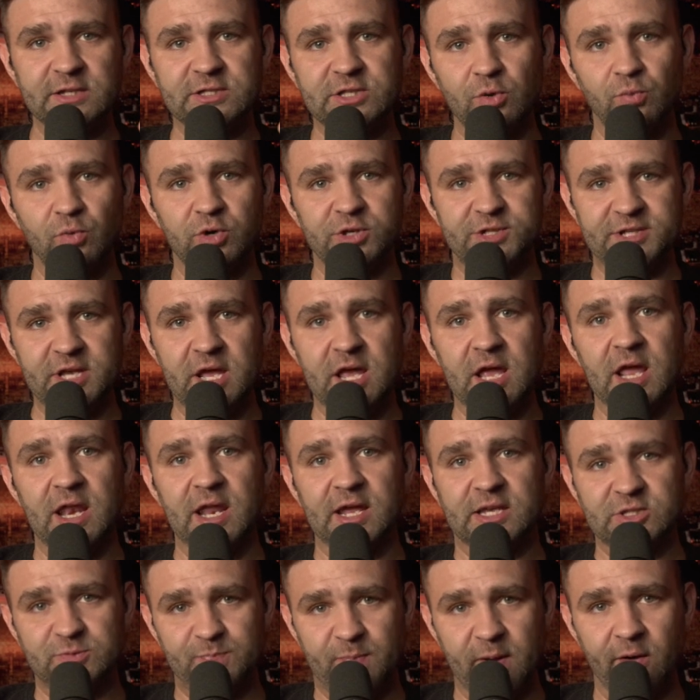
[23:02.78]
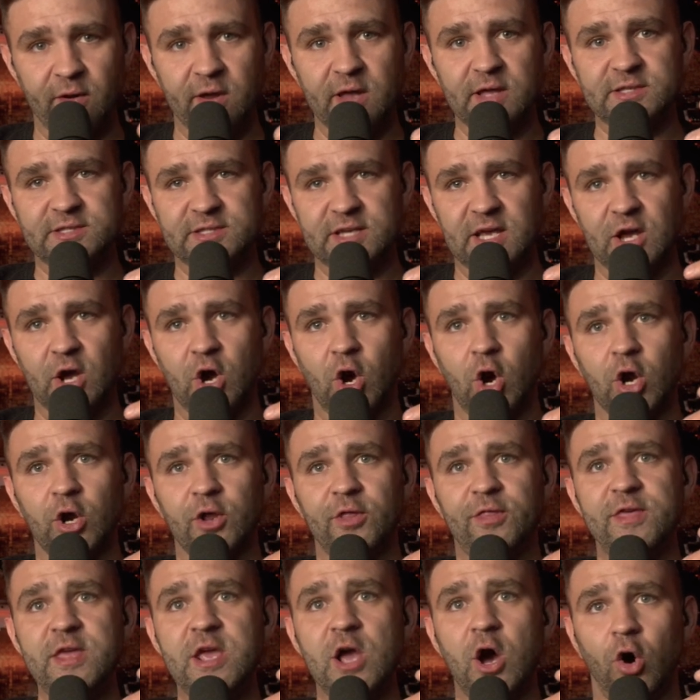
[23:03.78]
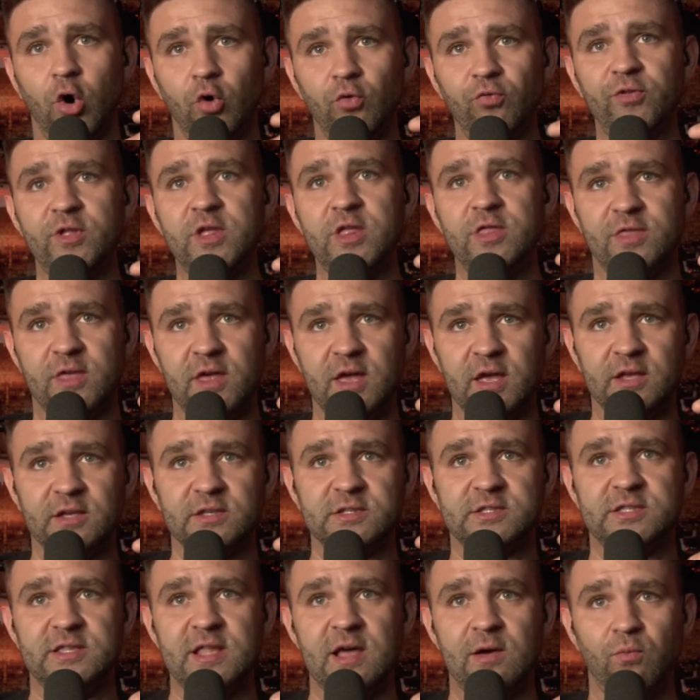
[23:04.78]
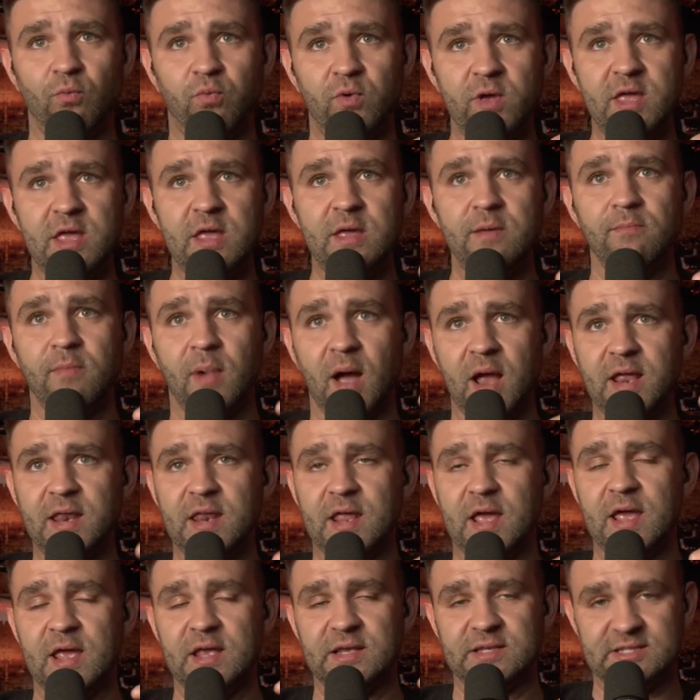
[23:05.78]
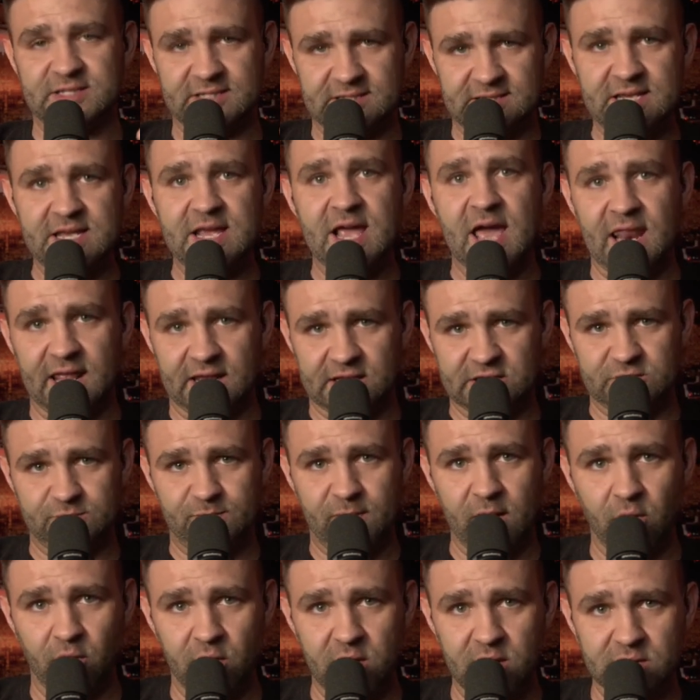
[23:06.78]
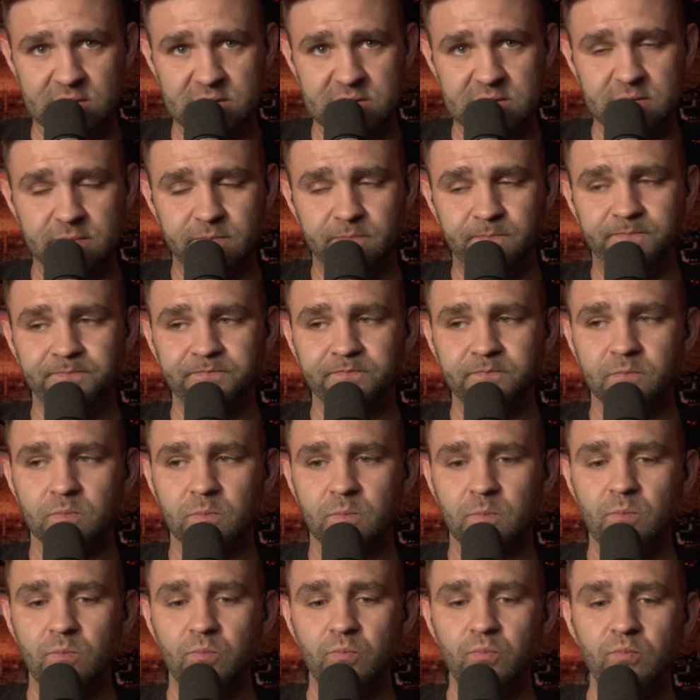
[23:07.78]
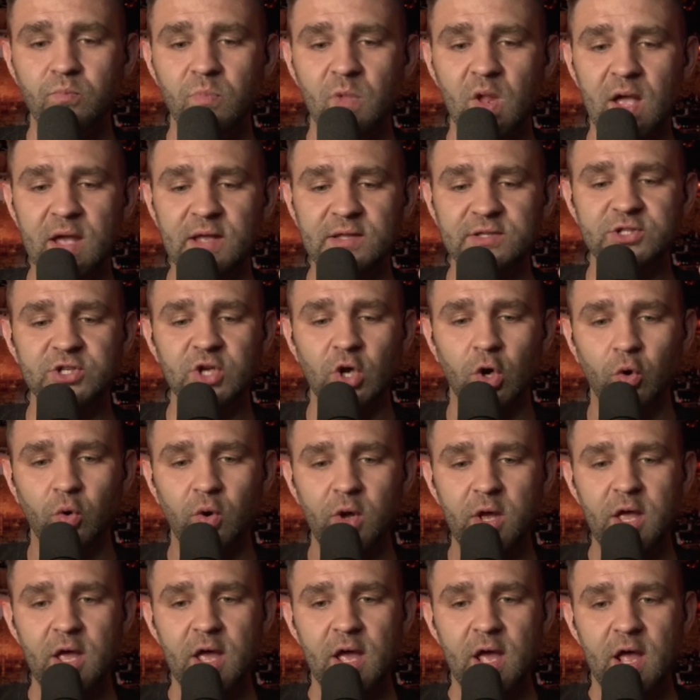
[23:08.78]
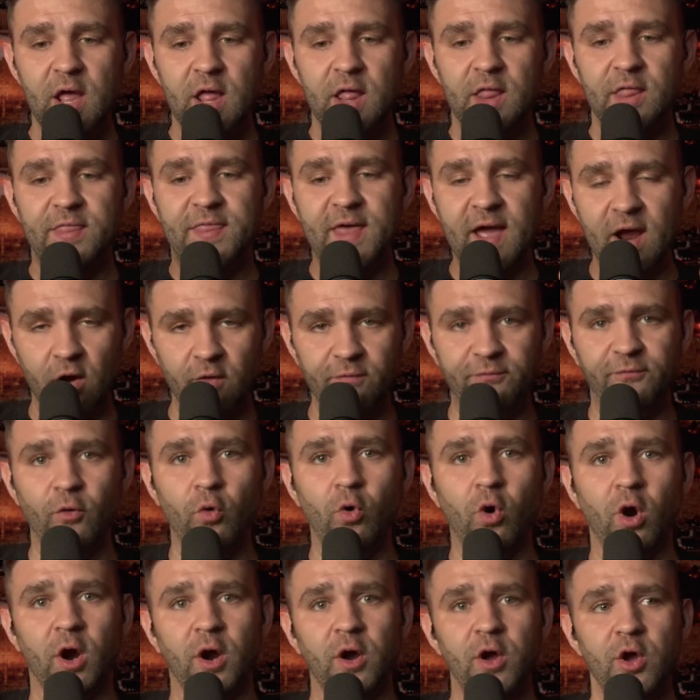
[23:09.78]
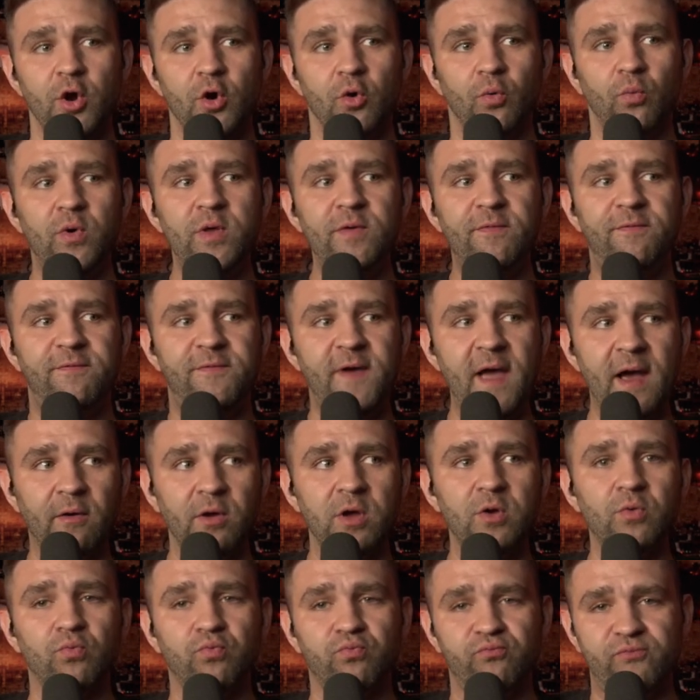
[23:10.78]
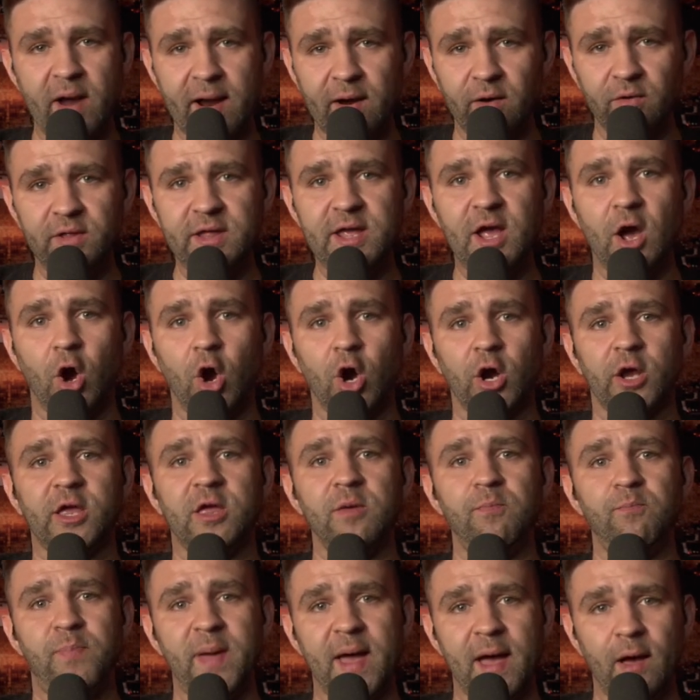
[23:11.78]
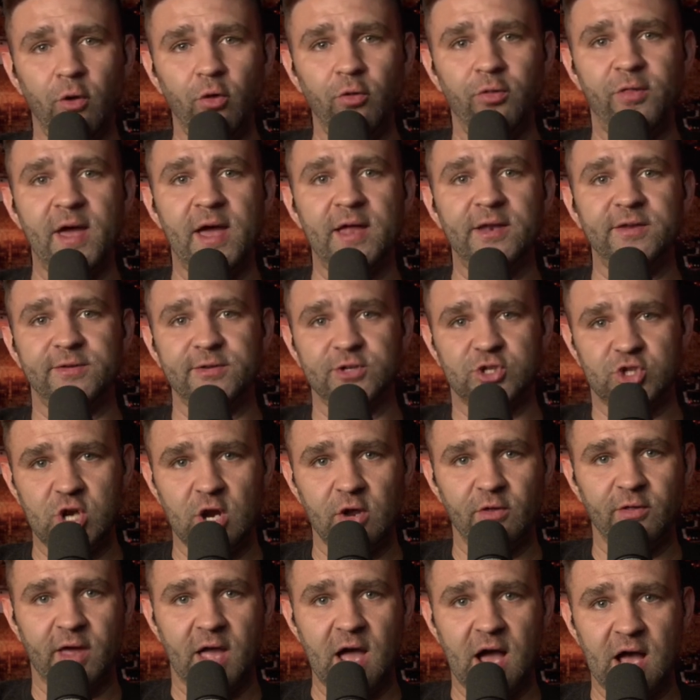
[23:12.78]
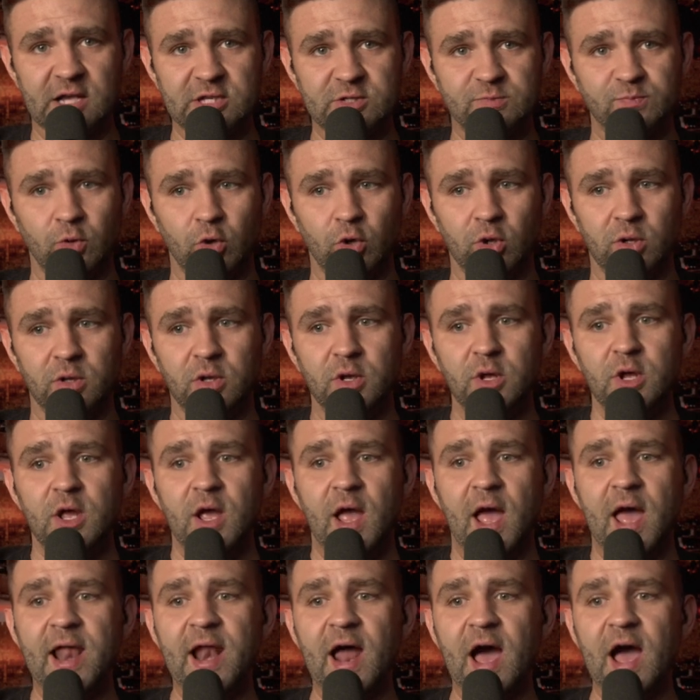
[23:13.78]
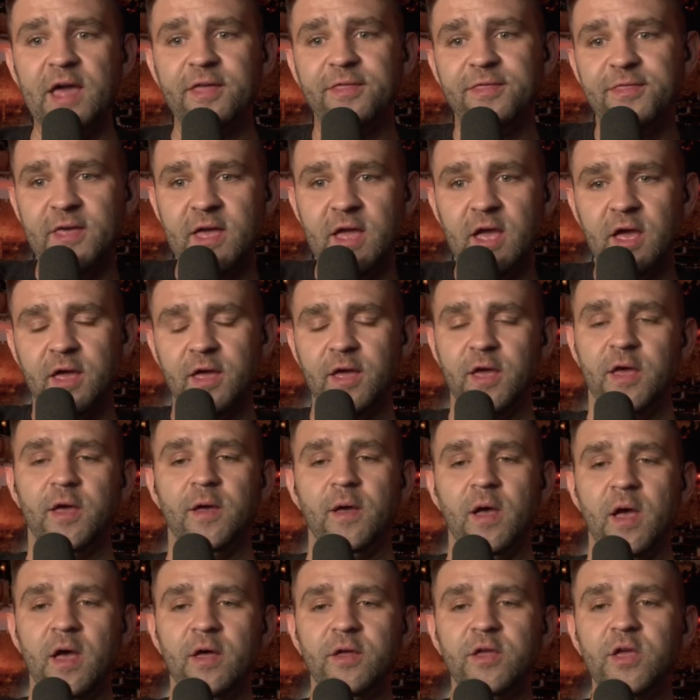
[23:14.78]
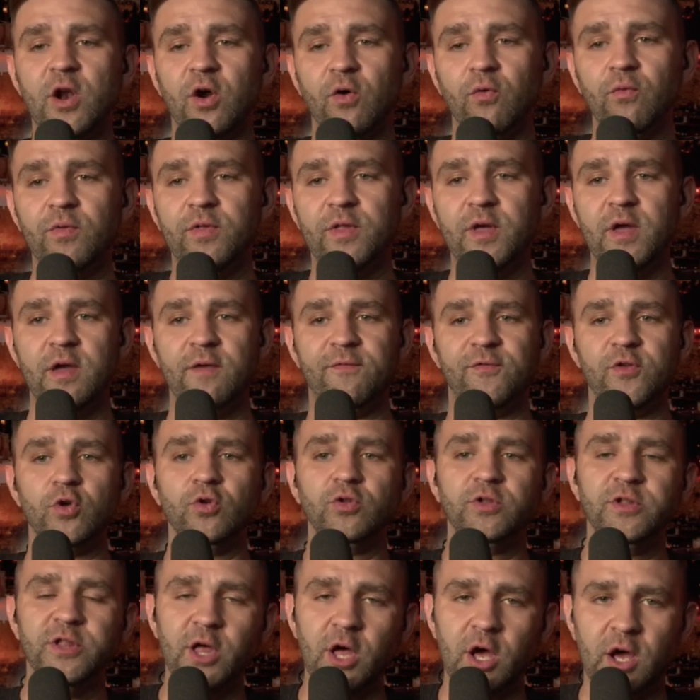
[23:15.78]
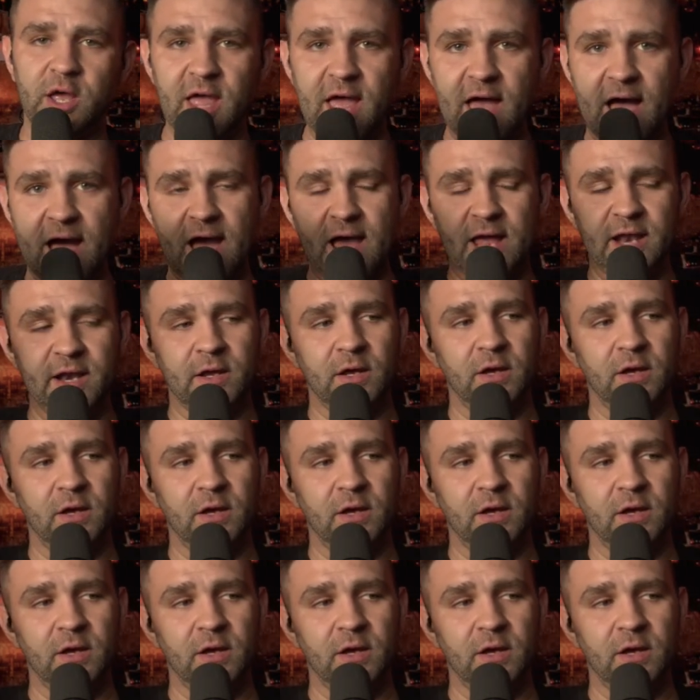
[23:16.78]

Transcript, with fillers: that we're seeing and experiencing are the only things that we might see and experience. And so, hmm. therefore, we very rarely are compelled then to share the gospel. And I think, you know, if you look at